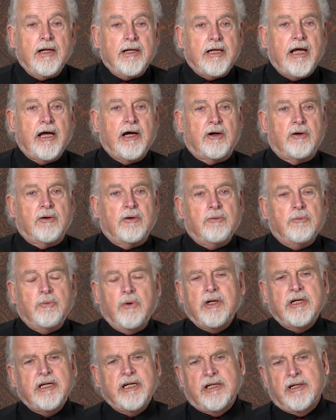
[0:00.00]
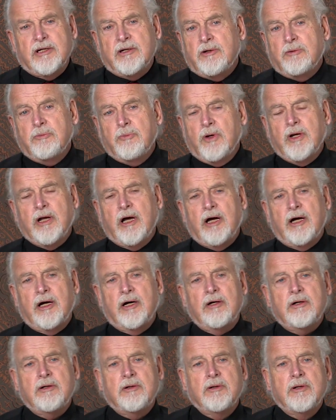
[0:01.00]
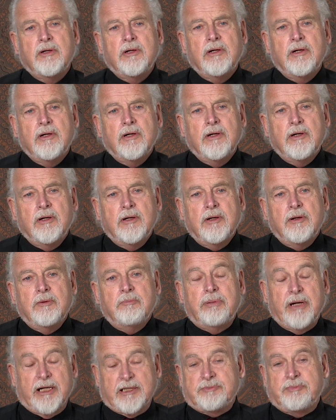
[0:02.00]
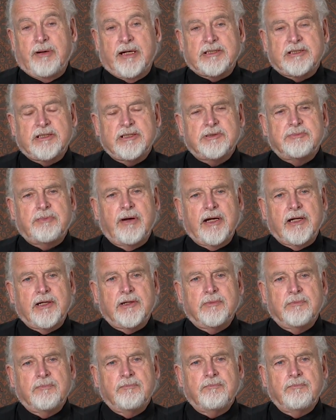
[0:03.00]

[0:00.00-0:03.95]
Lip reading: Now, what are Brexpats in Spain?